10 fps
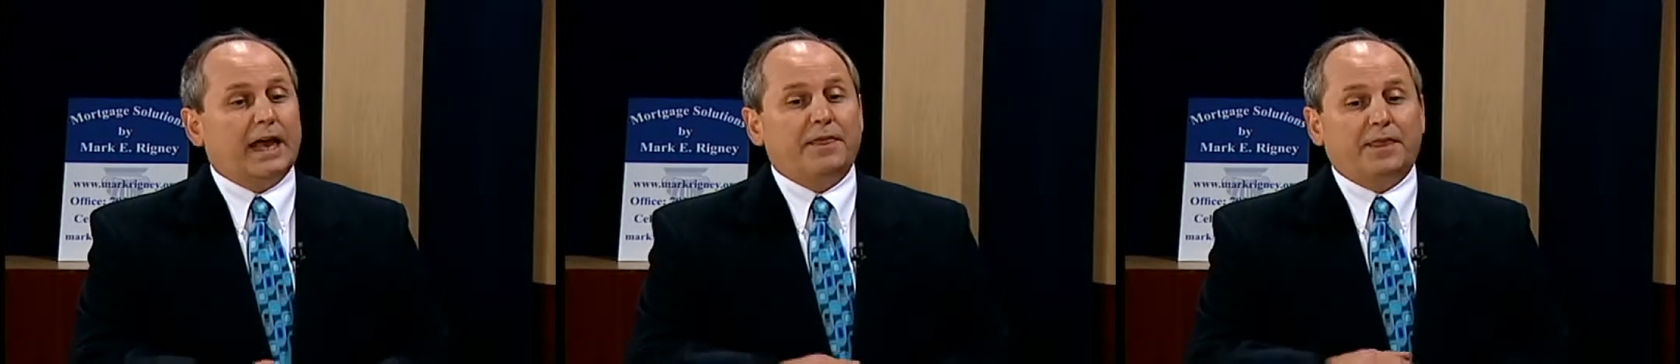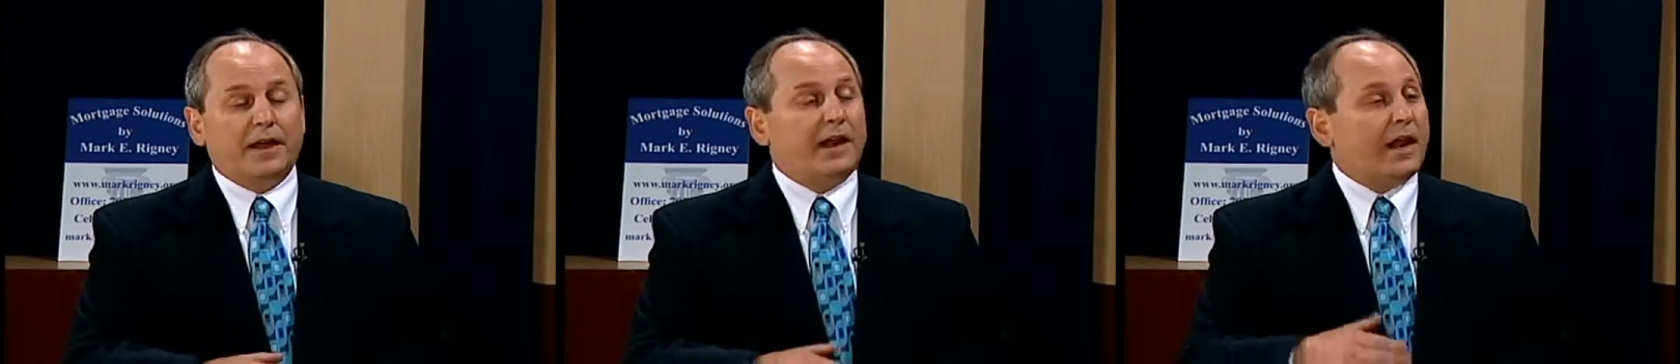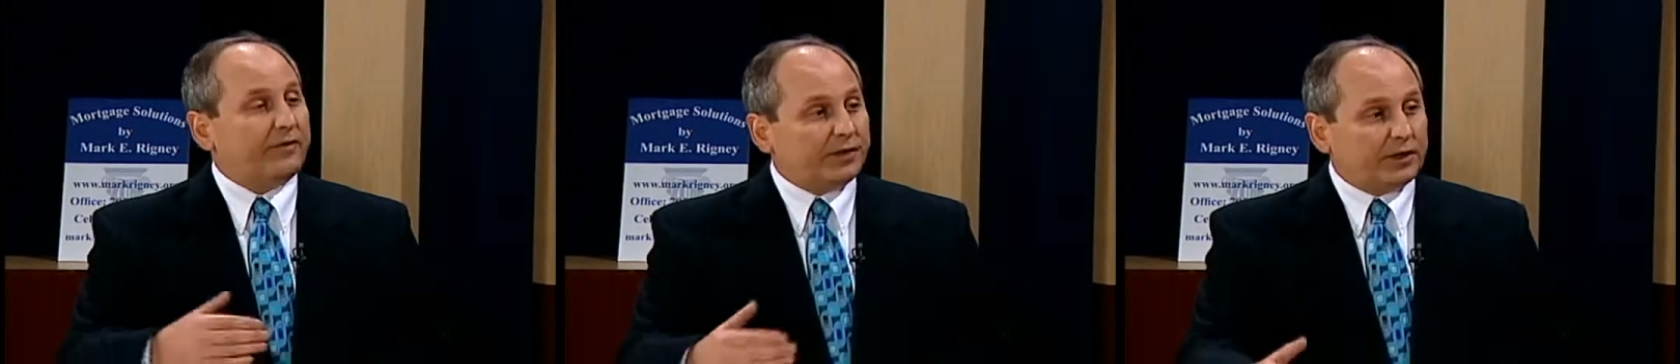and then
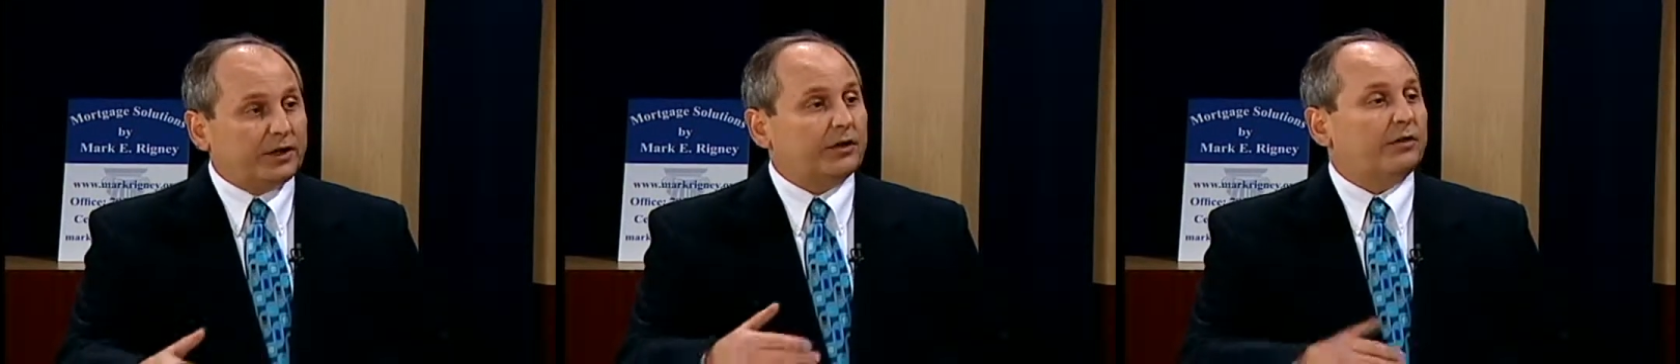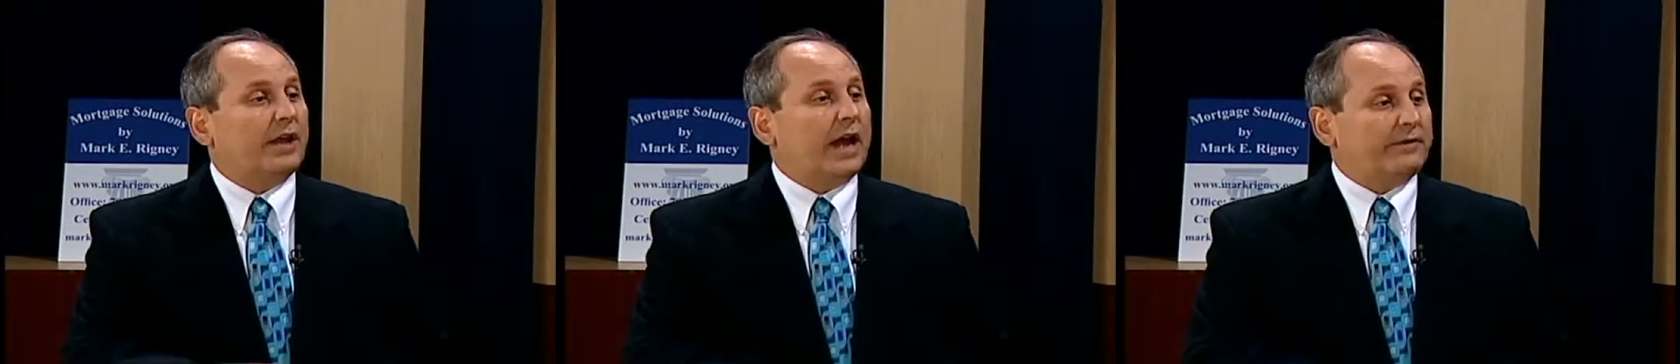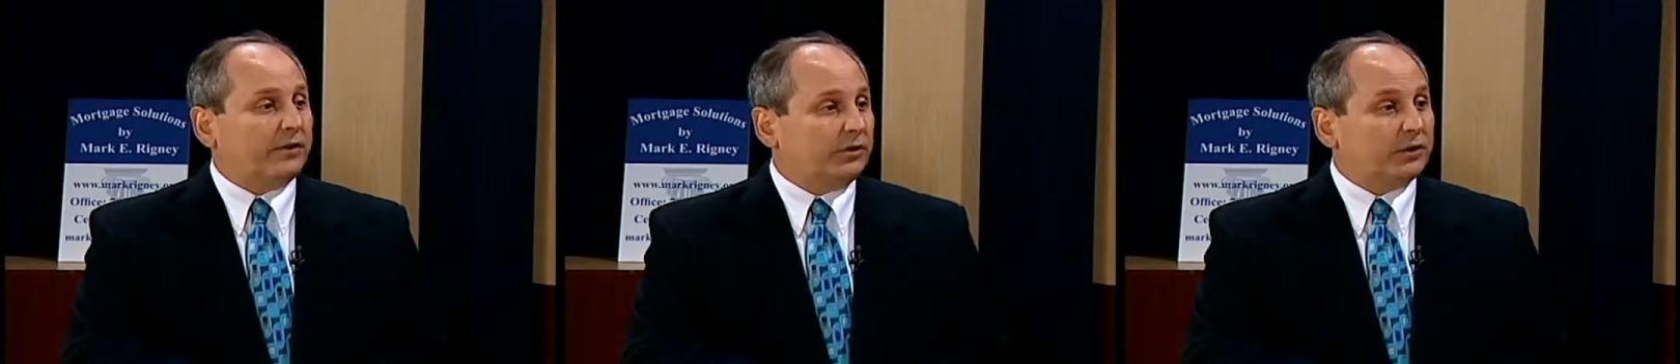every year they
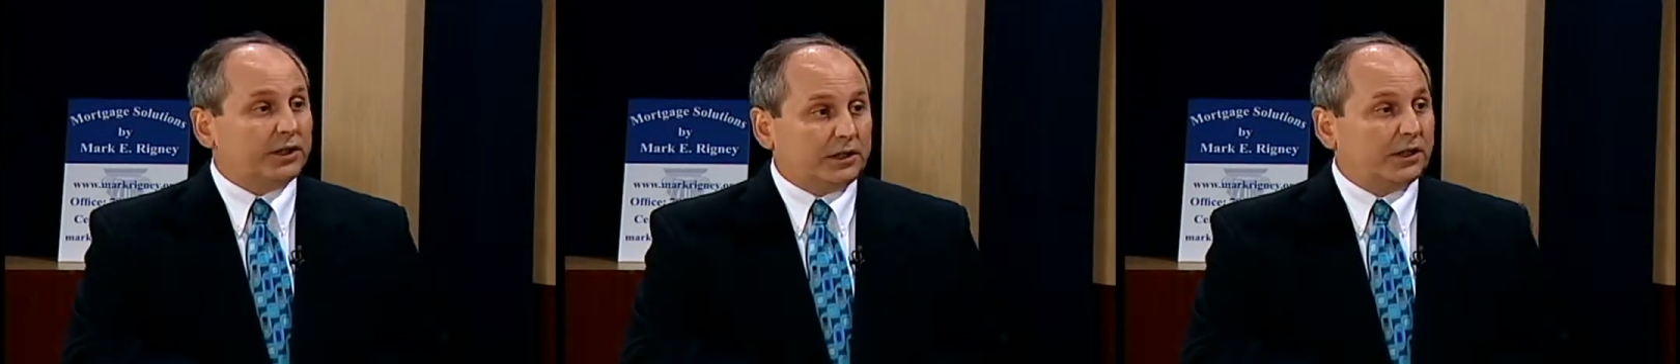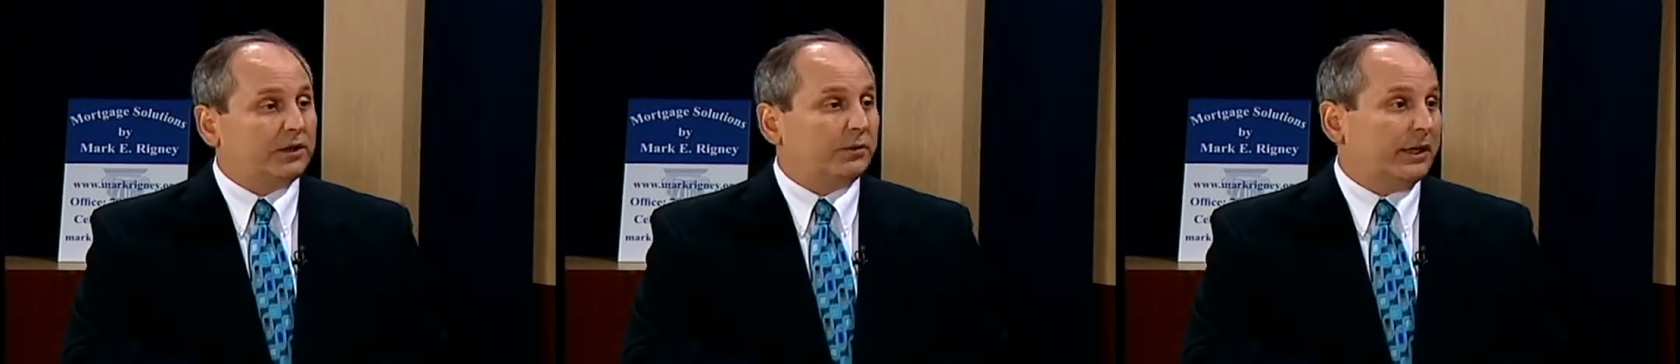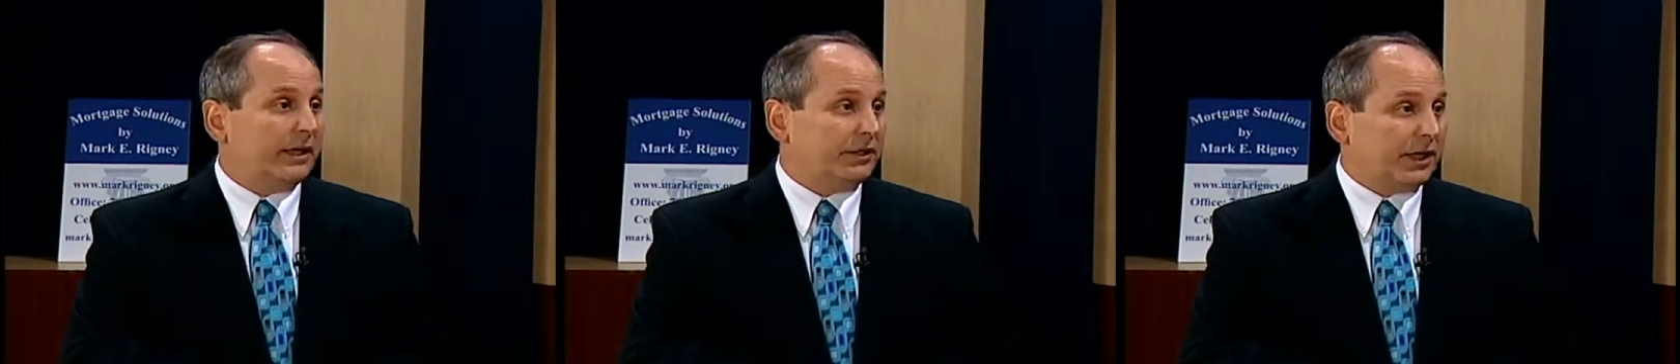have to do
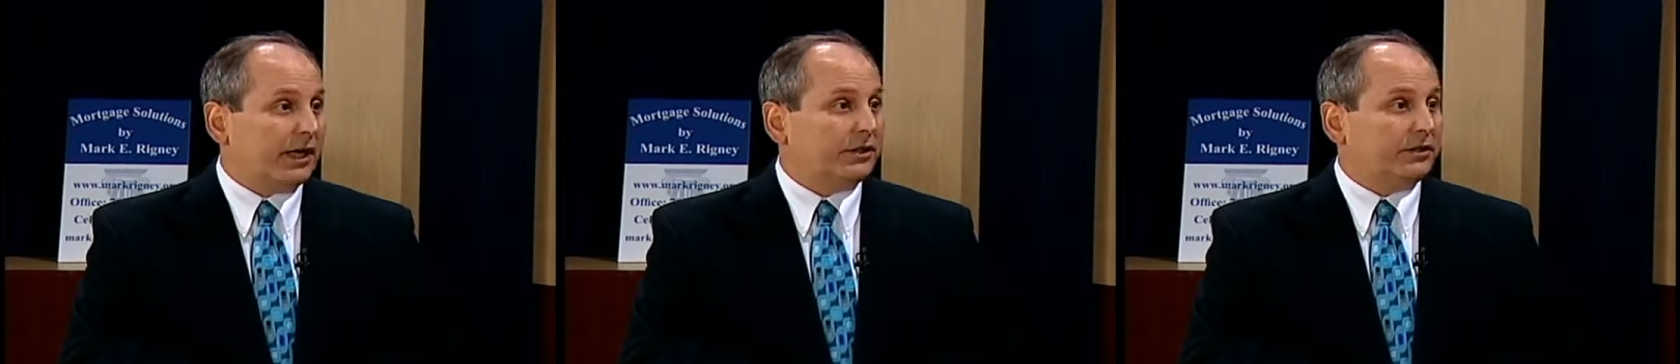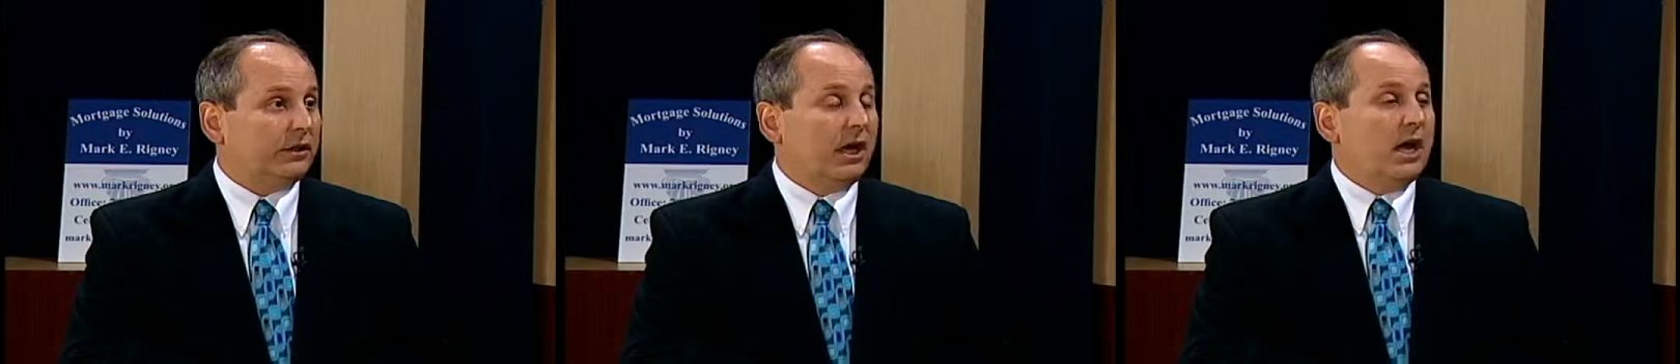continuing education.